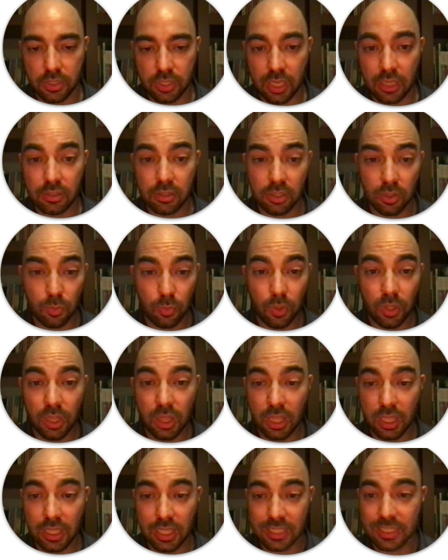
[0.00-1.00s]
Actually, one
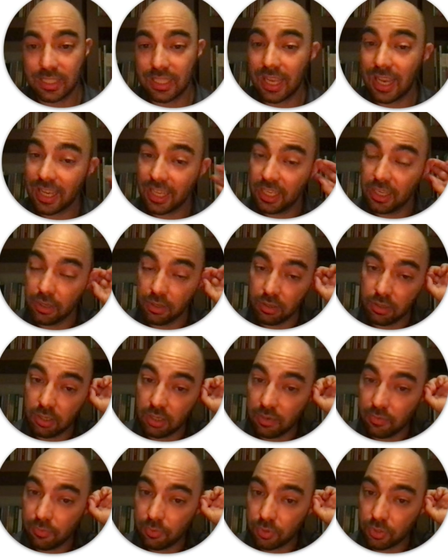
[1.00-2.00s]
thing that's not here,
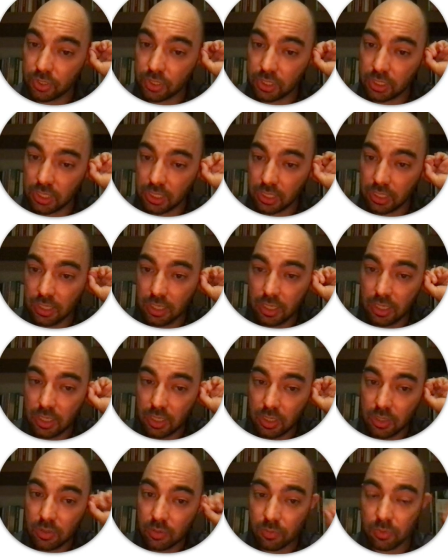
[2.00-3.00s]
unfortunately,
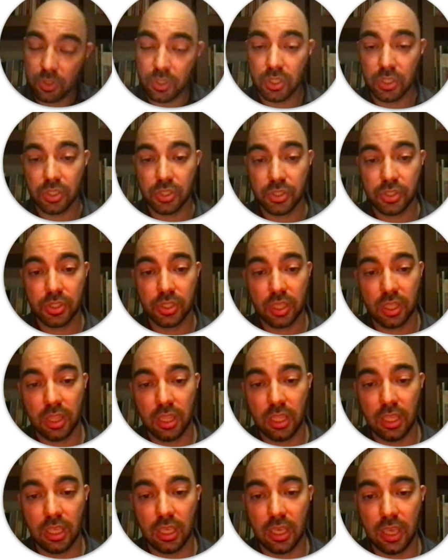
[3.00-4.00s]
which is
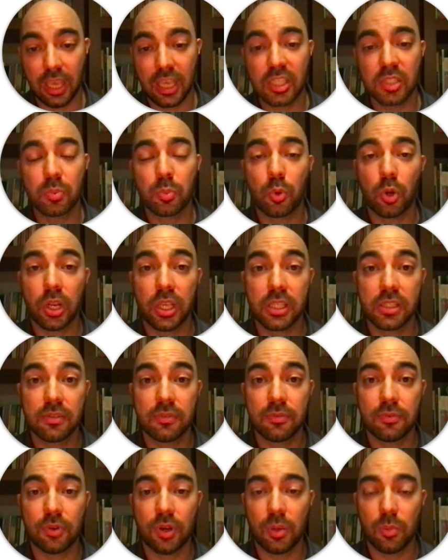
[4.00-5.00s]
the Express
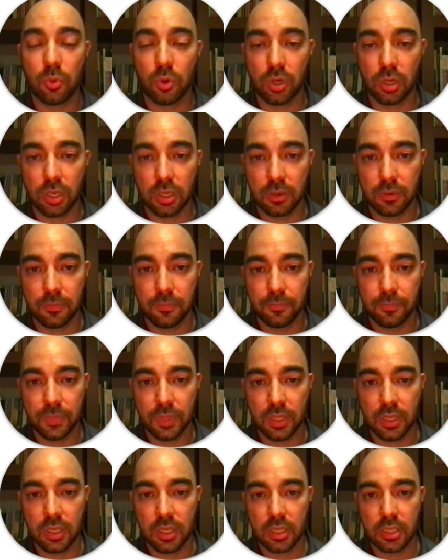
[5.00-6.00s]
framework.
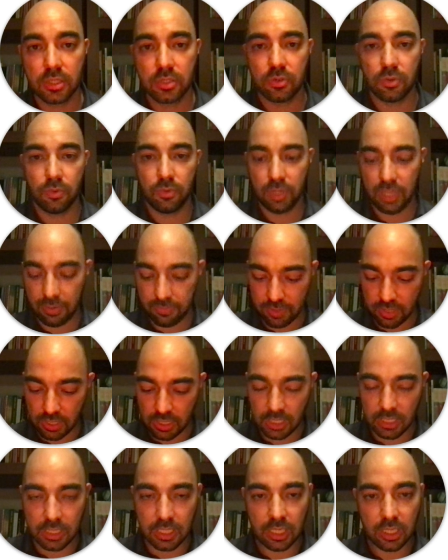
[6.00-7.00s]
So
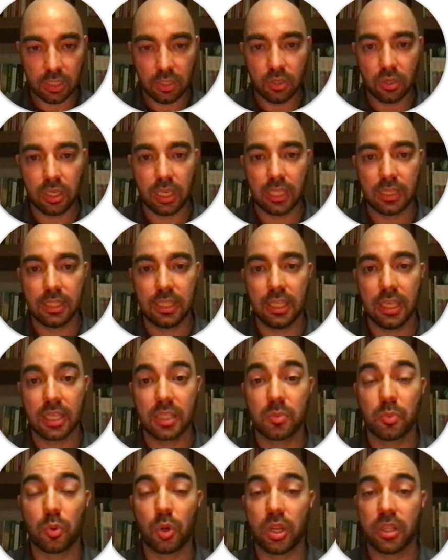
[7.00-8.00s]
definitely take a look at the
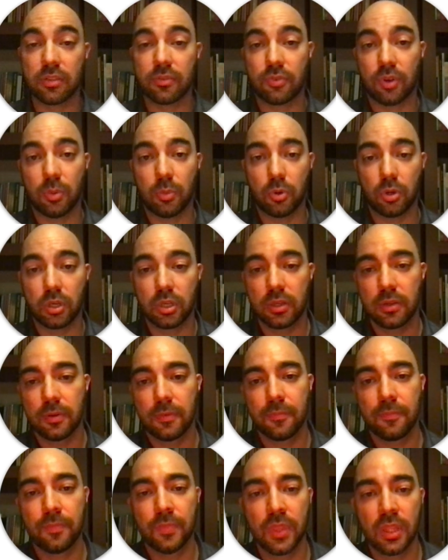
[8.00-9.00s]
Express framework.
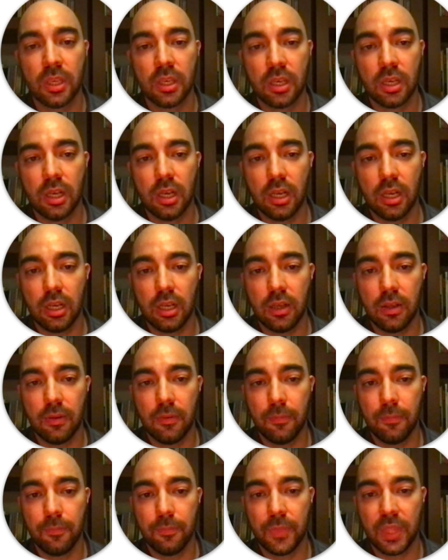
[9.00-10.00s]

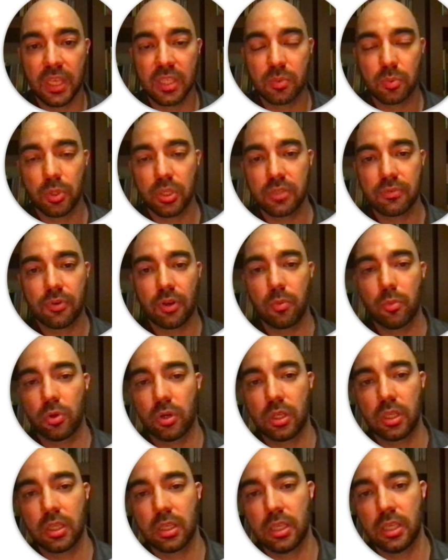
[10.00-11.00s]
Express
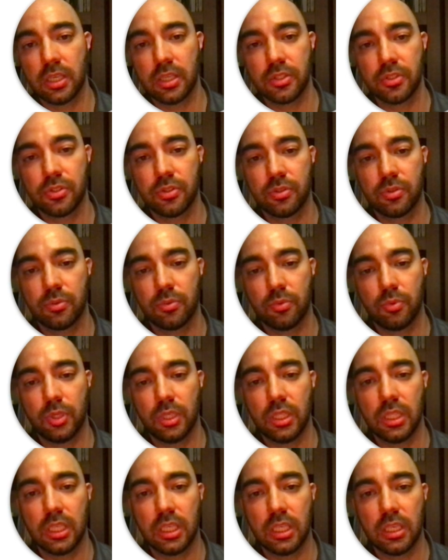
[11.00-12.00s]
framework is
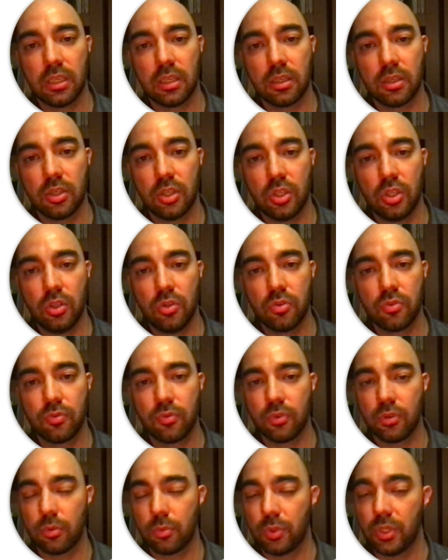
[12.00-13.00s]
really
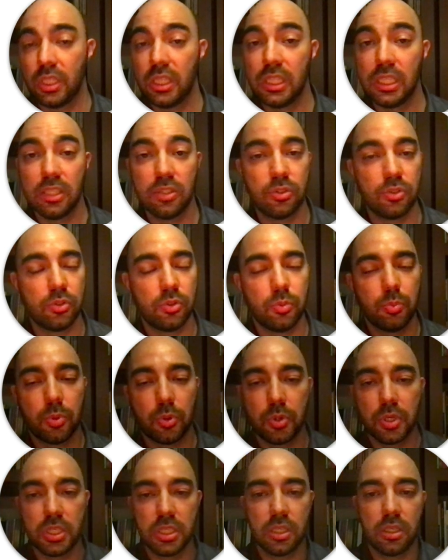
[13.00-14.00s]
useful, really super
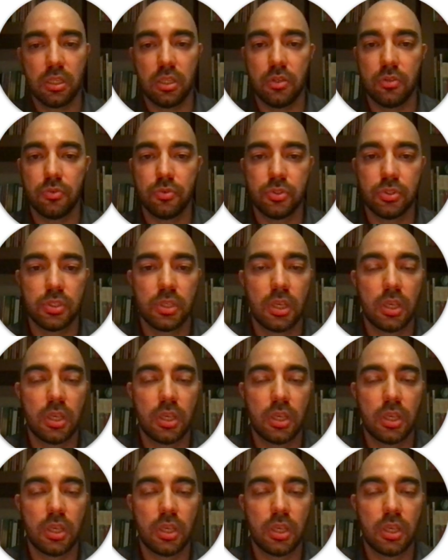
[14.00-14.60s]
easy to use.